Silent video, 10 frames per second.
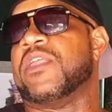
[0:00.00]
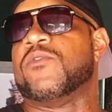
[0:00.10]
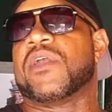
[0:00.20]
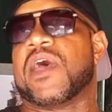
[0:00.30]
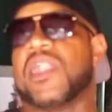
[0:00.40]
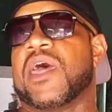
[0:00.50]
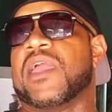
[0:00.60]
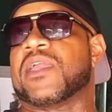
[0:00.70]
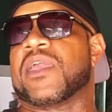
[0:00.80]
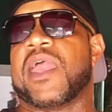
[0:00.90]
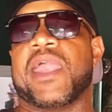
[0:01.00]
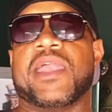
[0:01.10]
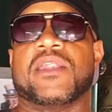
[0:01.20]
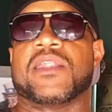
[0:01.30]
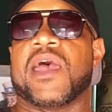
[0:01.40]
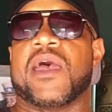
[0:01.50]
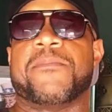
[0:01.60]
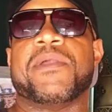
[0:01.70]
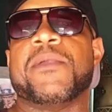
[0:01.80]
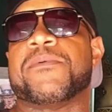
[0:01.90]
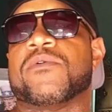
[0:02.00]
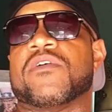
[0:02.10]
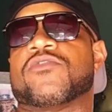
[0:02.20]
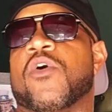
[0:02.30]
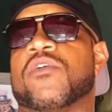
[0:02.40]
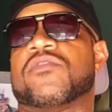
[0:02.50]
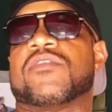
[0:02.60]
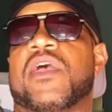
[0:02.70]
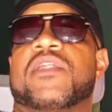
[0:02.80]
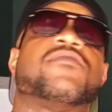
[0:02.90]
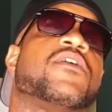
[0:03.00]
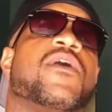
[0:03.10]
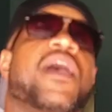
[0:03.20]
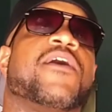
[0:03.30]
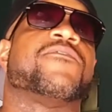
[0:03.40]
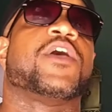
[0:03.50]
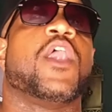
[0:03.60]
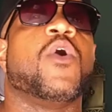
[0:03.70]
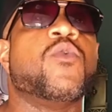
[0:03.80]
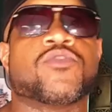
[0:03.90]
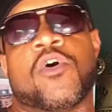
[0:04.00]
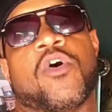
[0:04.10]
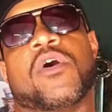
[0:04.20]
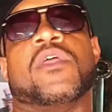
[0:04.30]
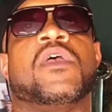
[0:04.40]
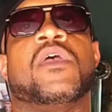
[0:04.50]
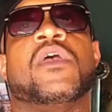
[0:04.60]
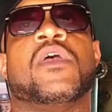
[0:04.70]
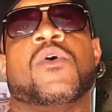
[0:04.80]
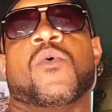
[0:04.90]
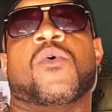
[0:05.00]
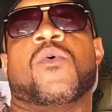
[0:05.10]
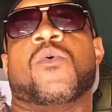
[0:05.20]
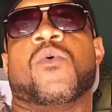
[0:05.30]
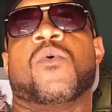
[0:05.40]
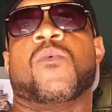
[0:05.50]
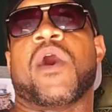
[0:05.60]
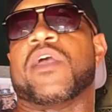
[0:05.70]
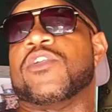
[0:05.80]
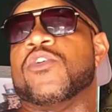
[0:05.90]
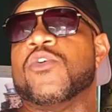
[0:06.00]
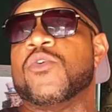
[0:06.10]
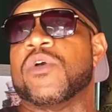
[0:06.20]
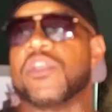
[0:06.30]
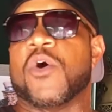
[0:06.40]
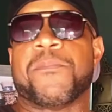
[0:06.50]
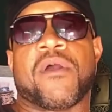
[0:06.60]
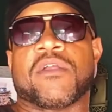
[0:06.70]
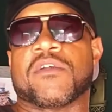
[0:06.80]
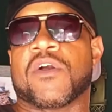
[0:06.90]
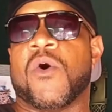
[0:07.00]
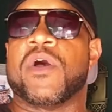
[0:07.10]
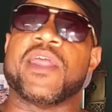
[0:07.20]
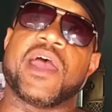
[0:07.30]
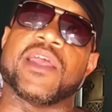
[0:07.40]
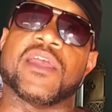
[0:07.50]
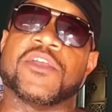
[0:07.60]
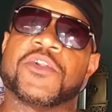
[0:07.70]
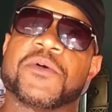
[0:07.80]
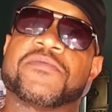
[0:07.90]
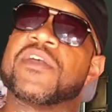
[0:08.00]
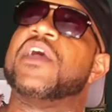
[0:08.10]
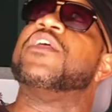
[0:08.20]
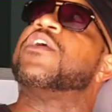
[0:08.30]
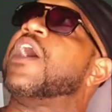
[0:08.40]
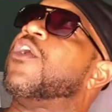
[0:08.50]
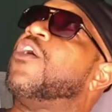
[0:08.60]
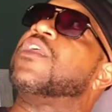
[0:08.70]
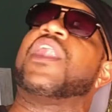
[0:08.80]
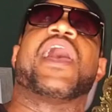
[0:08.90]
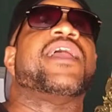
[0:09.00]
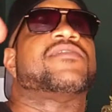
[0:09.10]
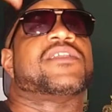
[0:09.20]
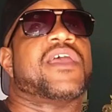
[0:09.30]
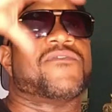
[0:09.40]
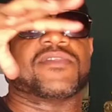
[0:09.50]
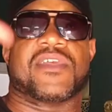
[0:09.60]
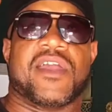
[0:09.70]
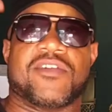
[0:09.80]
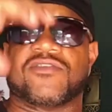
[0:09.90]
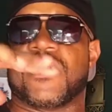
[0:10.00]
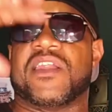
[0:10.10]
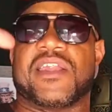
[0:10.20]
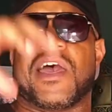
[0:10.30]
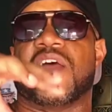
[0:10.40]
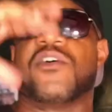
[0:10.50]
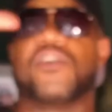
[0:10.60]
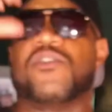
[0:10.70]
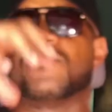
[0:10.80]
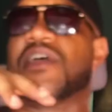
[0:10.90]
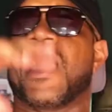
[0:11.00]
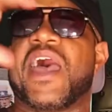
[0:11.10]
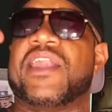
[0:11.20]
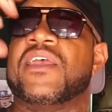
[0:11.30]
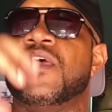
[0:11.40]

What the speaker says: you got like 8, 9 people that's on set that still have clothes on while you and your partner going at it. You know what I'm saying? And you got all the lights and everything shining down on you. It's hot.